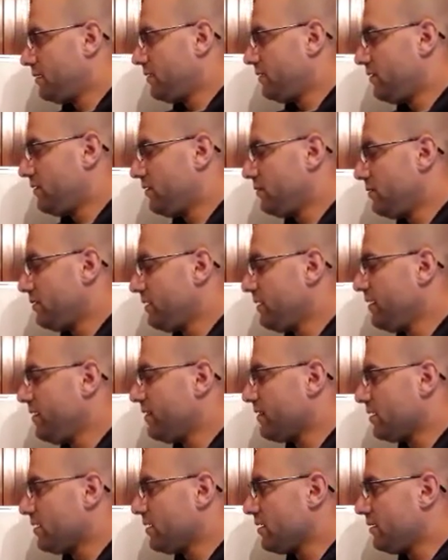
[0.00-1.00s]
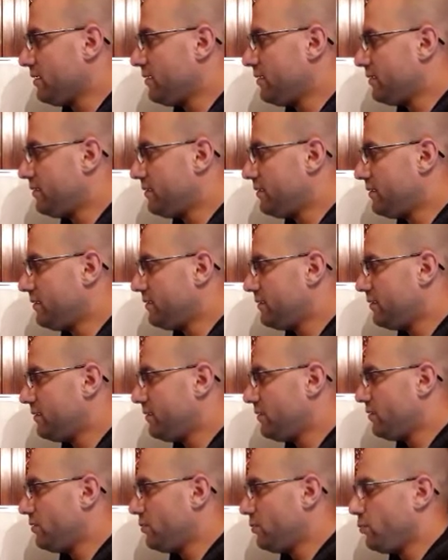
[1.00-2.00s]
So these are
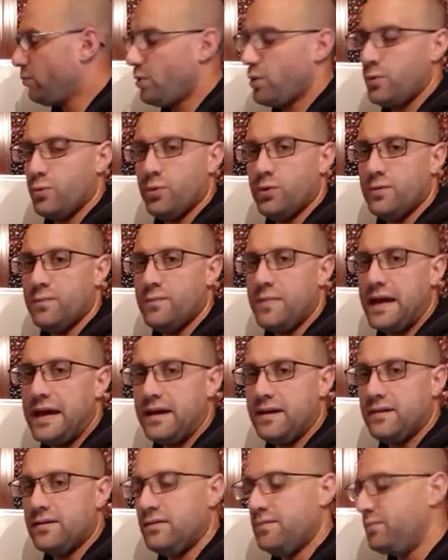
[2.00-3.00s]
what would make